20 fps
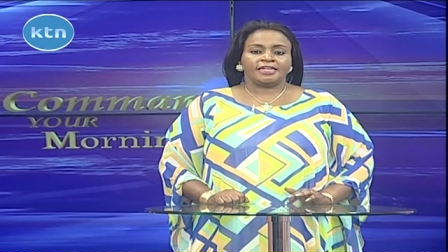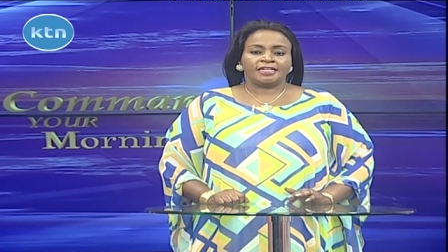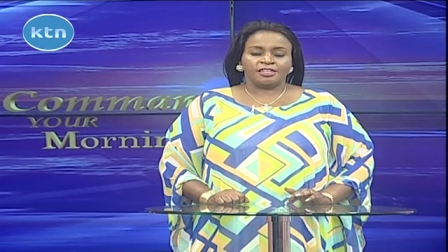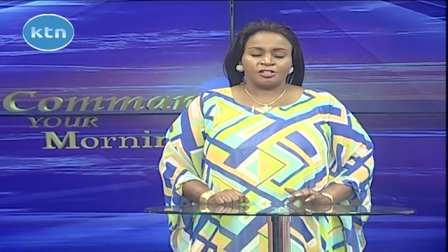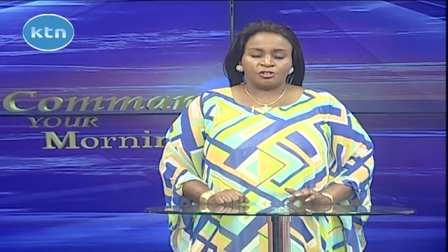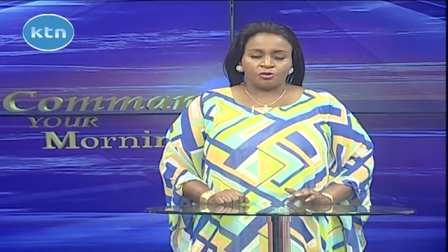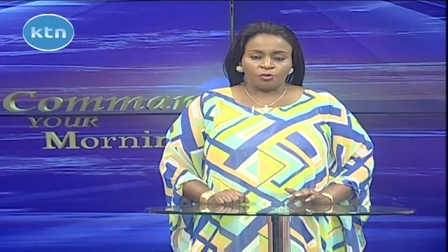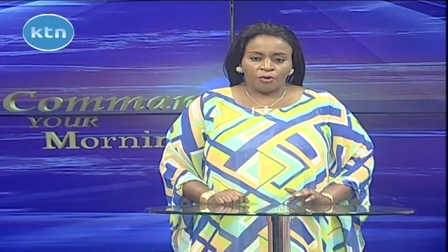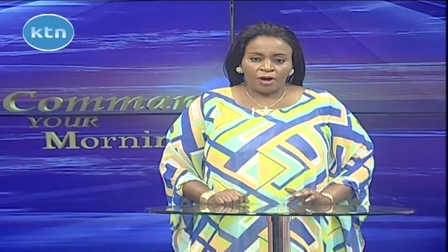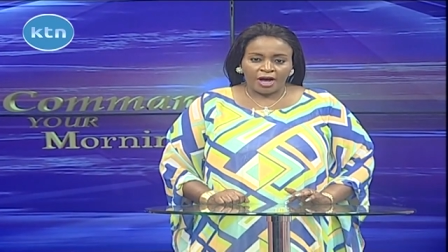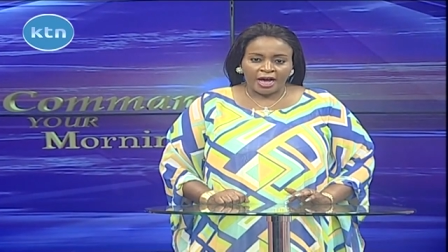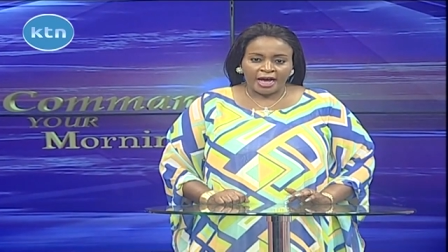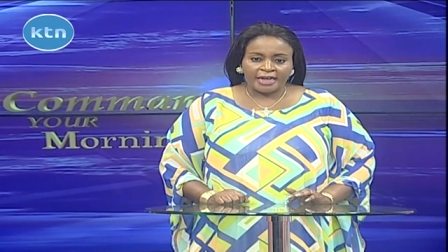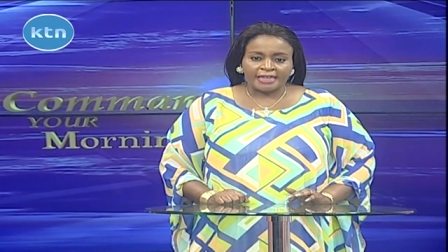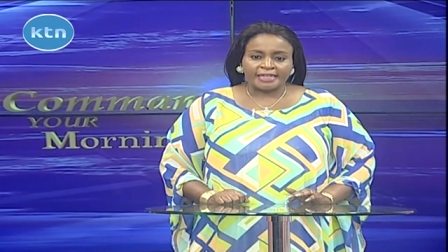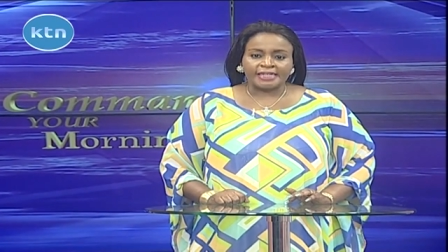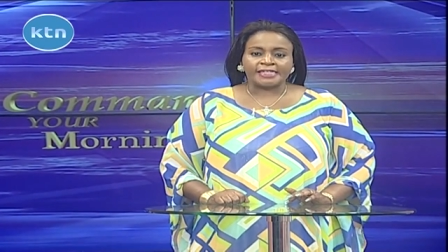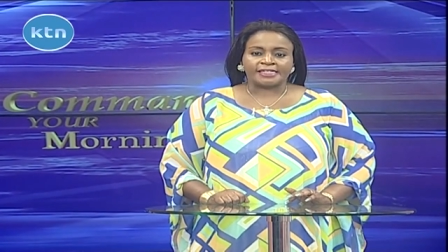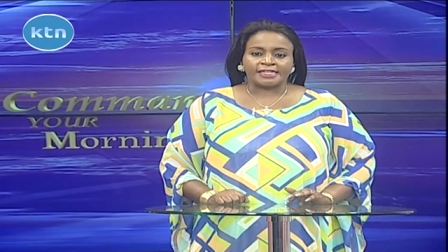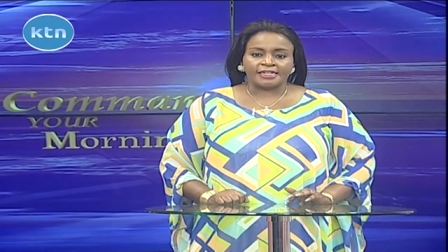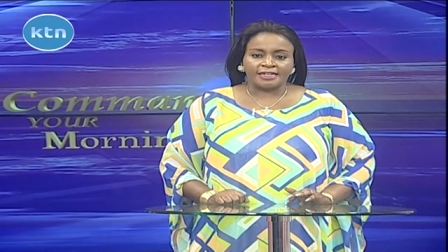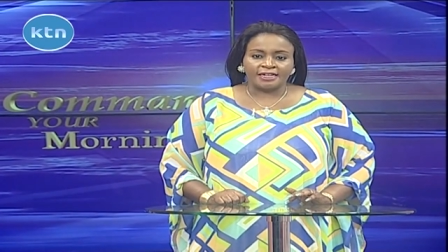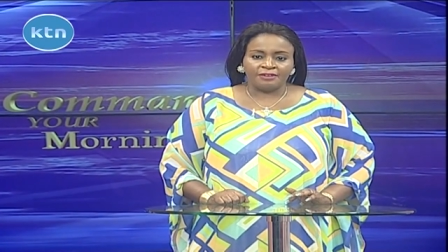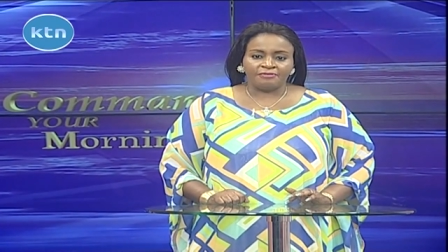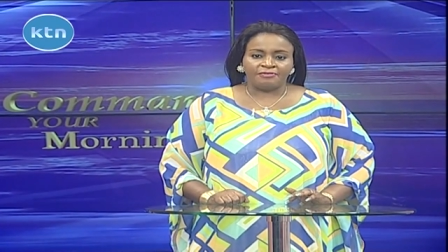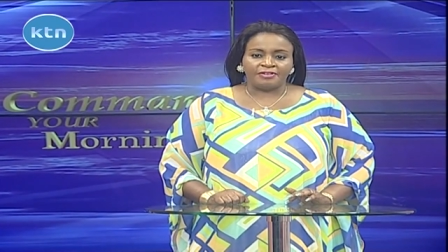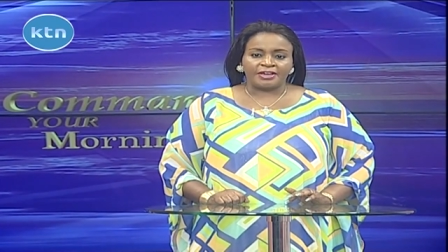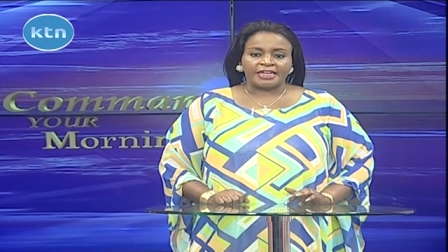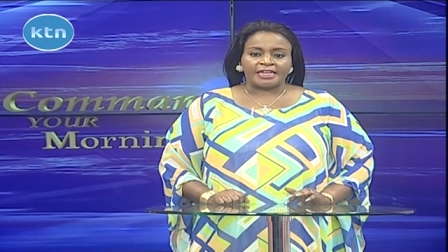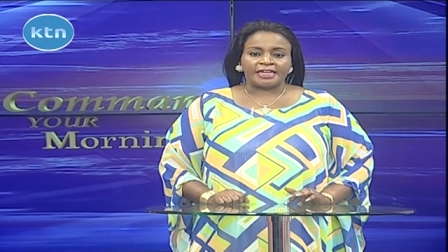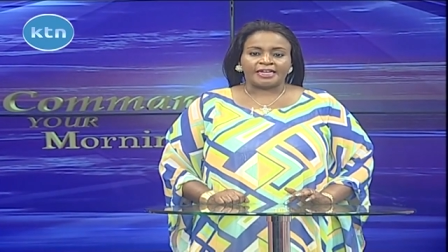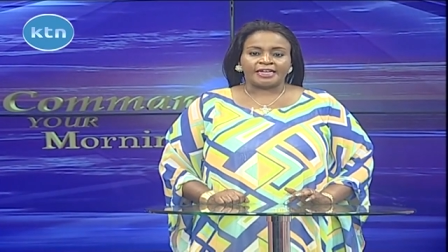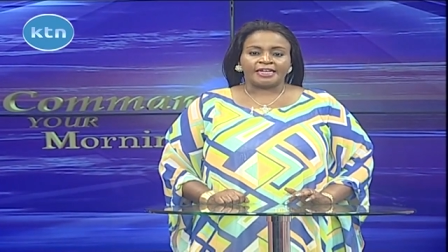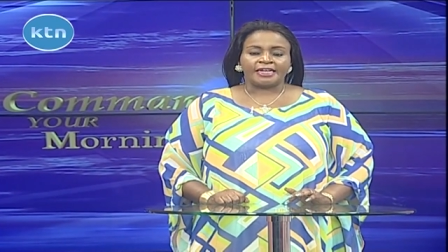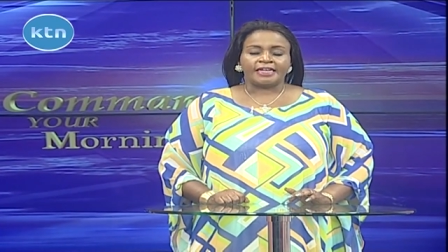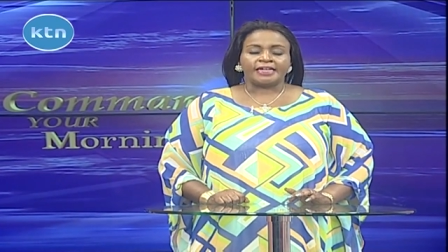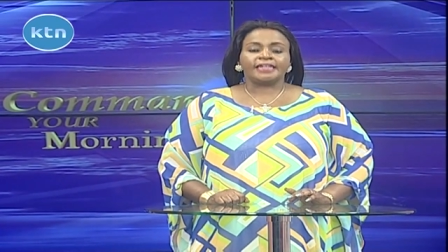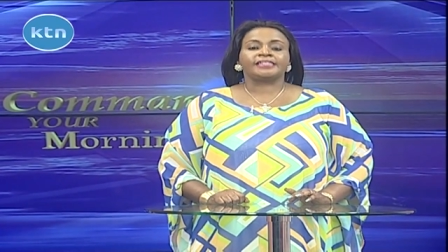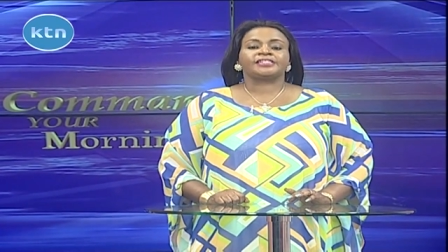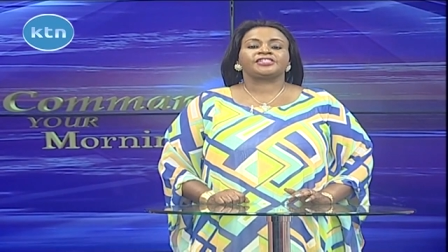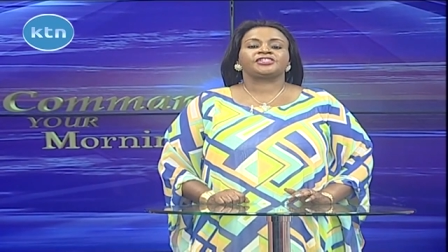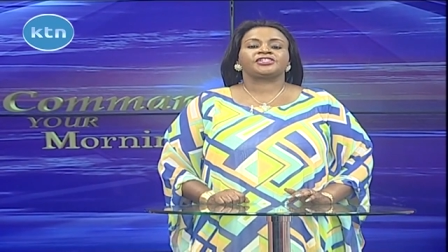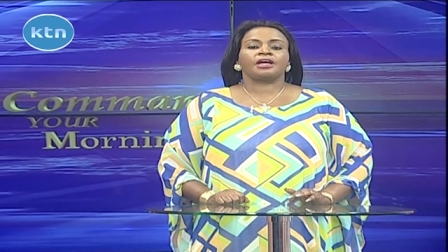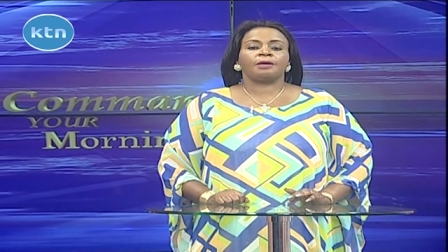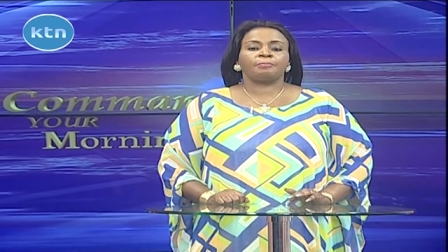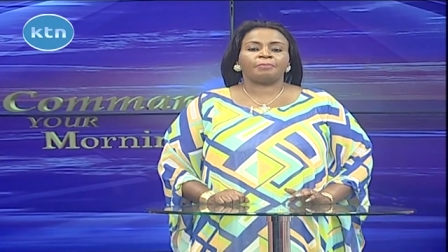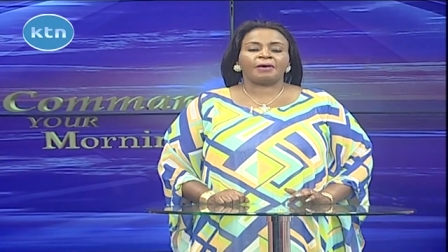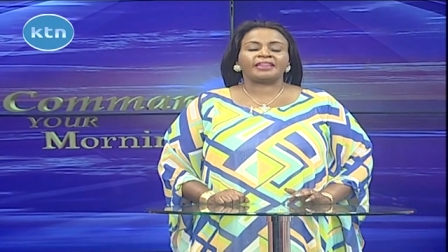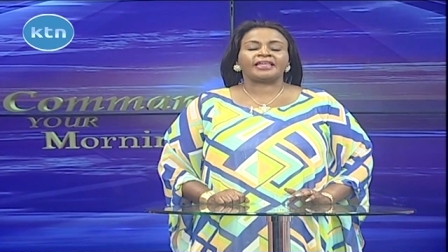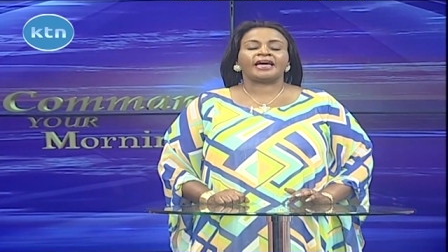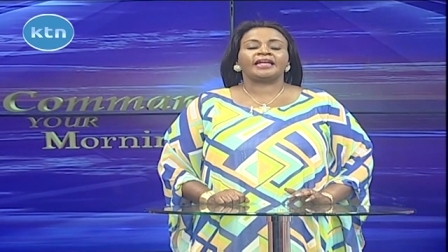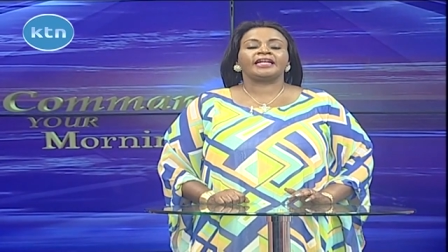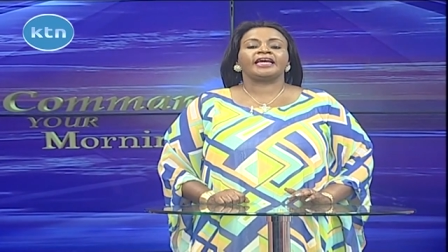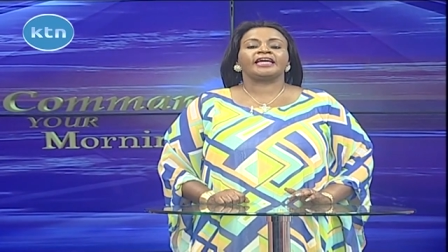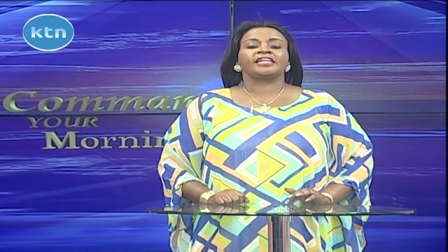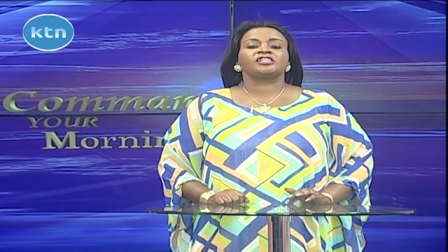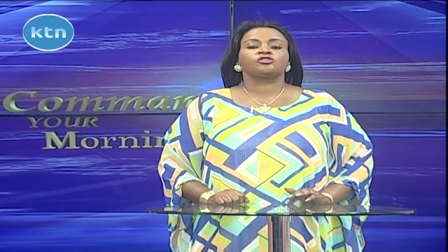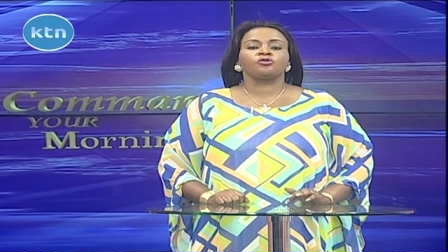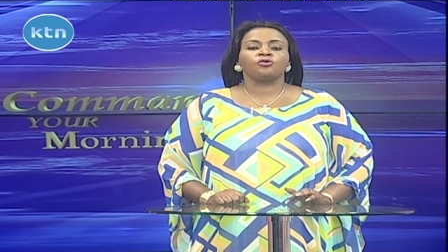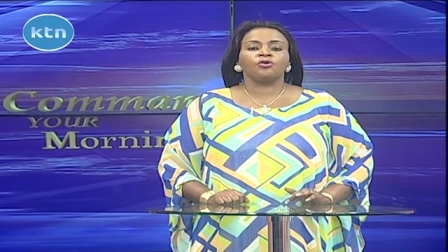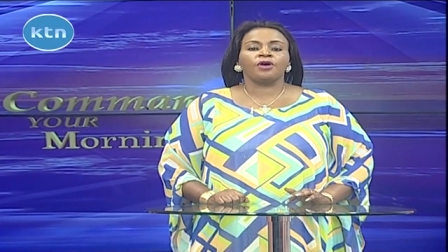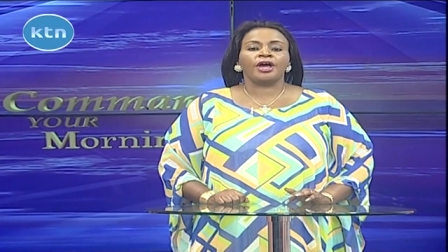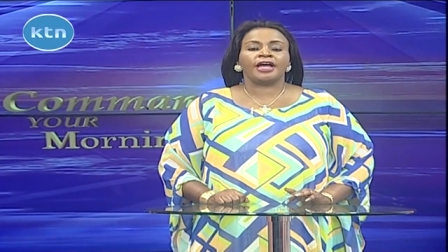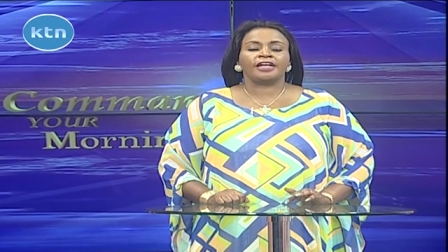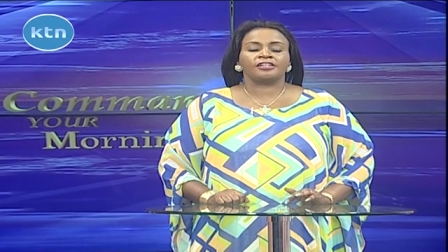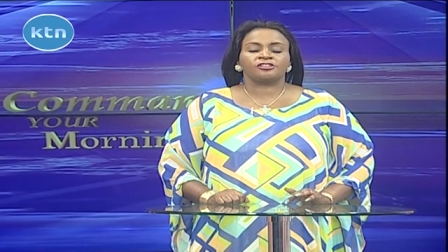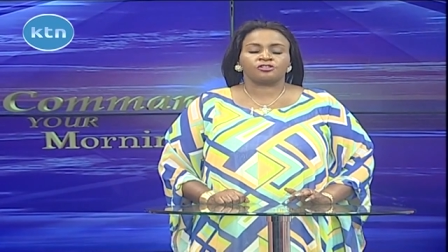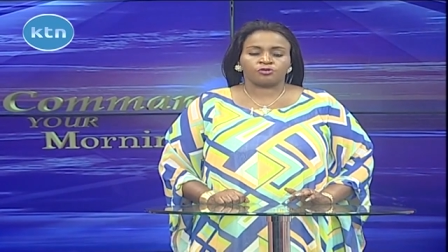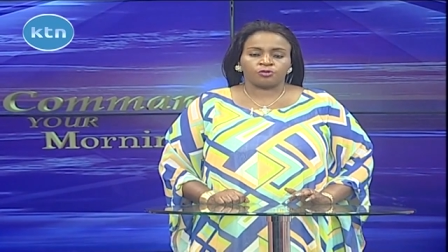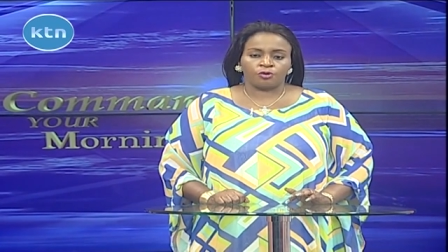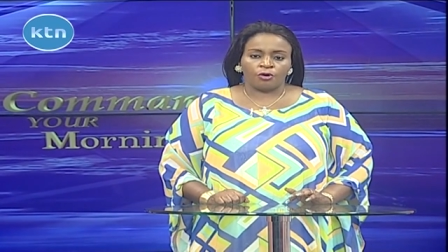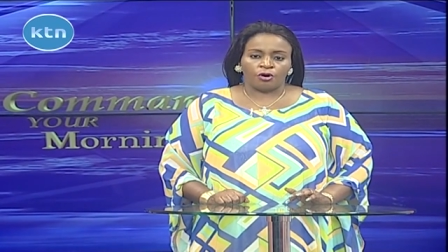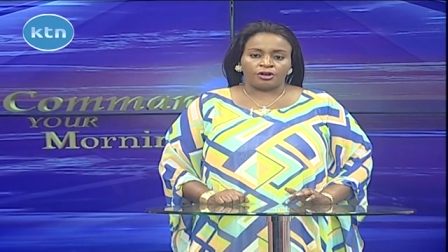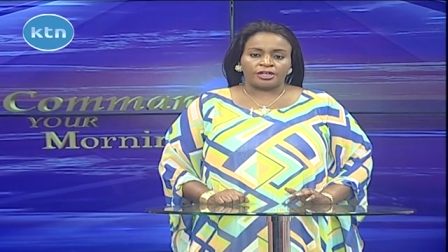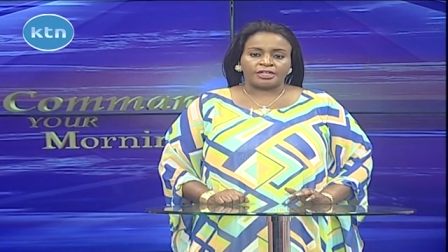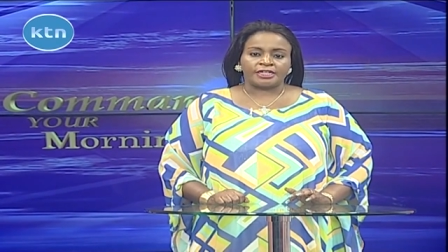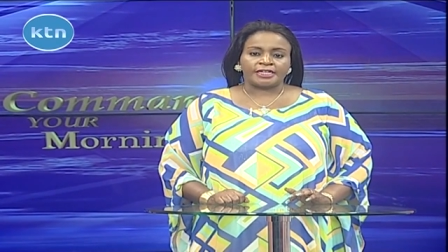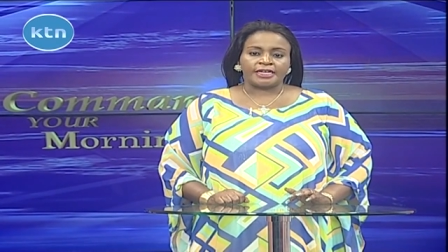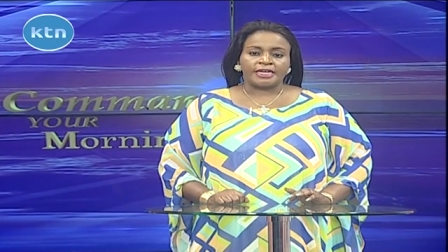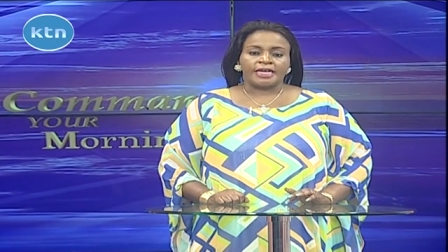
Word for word: His word is living, is sharper than a two-edged sword,